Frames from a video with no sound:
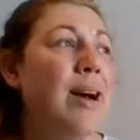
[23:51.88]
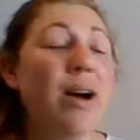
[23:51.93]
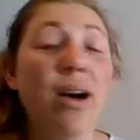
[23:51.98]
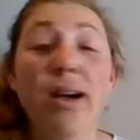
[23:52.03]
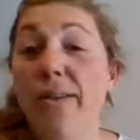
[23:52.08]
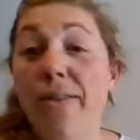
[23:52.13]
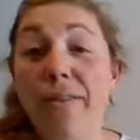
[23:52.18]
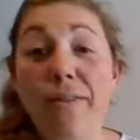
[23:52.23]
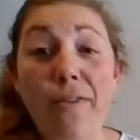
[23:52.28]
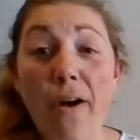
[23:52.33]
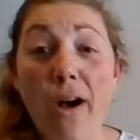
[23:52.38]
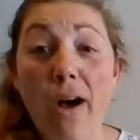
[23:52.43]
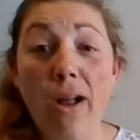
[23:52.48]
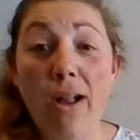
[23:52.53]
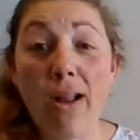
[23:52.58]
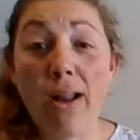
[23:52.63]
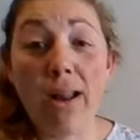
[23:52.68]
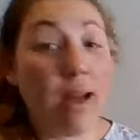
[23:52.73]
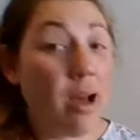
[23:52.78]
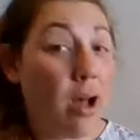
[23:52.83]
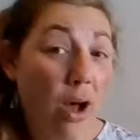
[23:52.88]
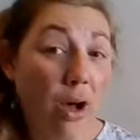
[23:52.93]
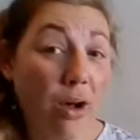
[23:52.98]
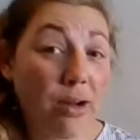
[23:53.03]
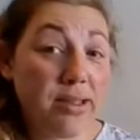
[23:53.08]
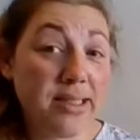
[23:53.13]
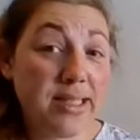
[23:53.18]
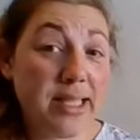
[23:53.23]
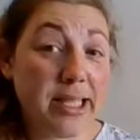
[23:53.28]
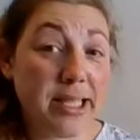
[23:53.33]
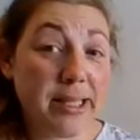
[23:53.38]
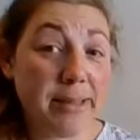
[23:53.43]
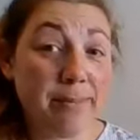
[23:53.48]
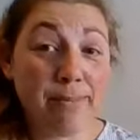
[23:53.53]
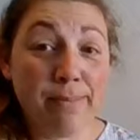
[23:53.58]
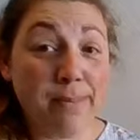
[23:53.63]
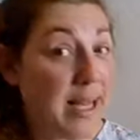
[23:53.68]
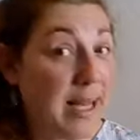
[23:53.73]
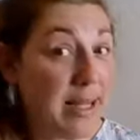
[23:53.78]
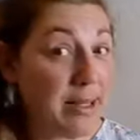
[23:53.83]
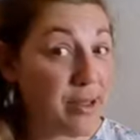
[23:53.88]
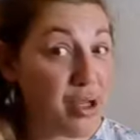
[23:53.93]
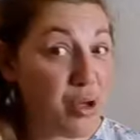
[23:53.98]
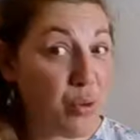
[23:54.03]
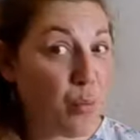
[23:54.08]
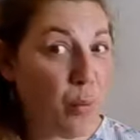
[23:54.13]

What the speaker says: fall, autumn, to